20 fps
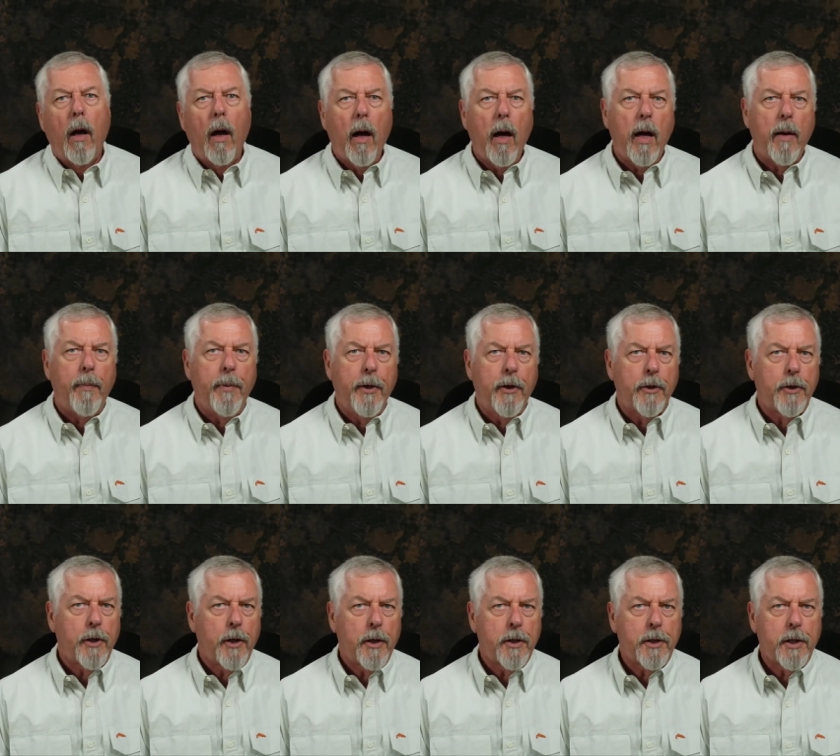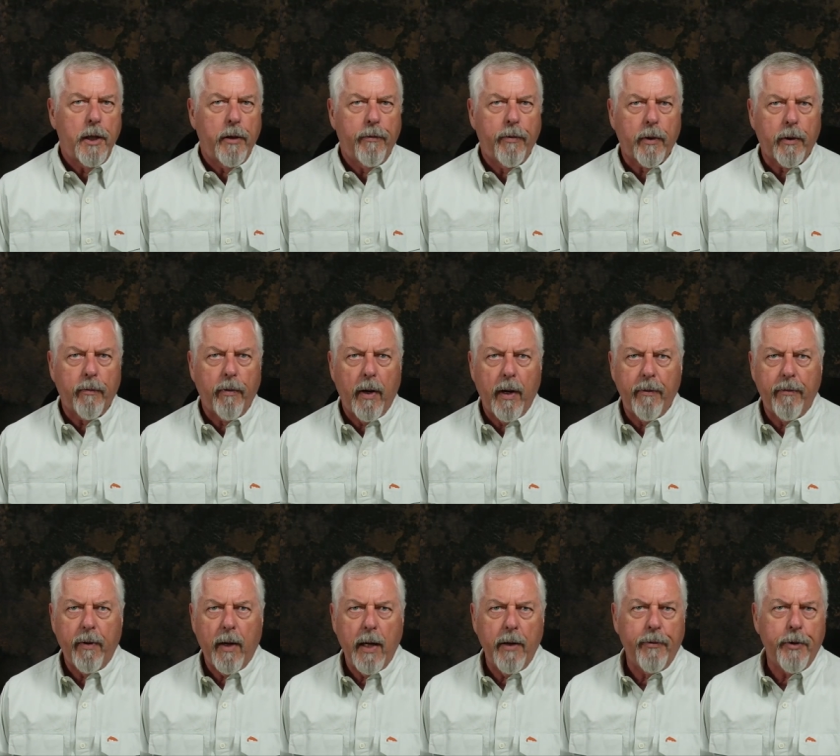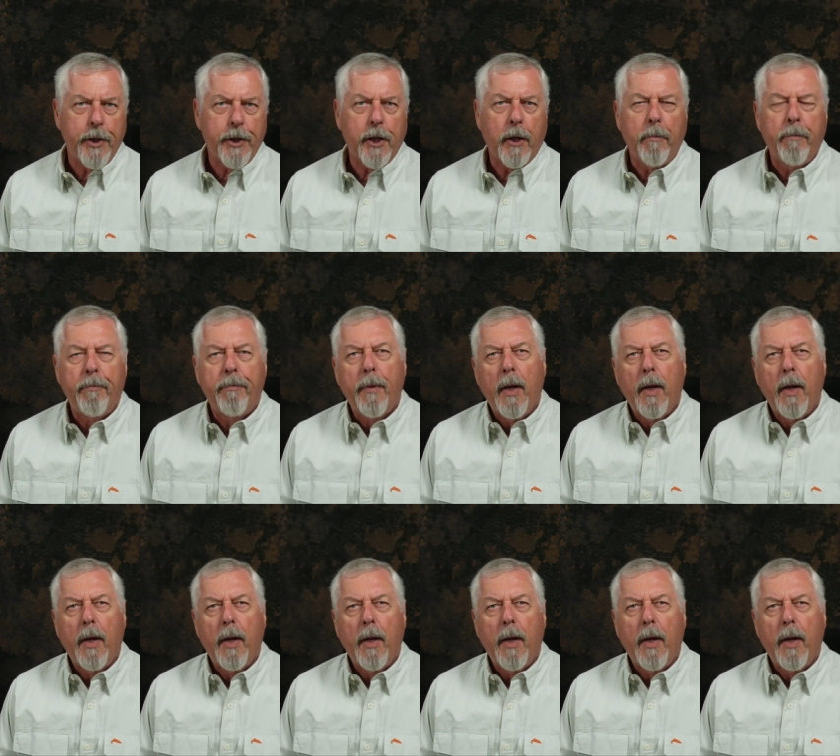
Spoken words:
Hi, Peter Charles here for Fly Fly Fishing.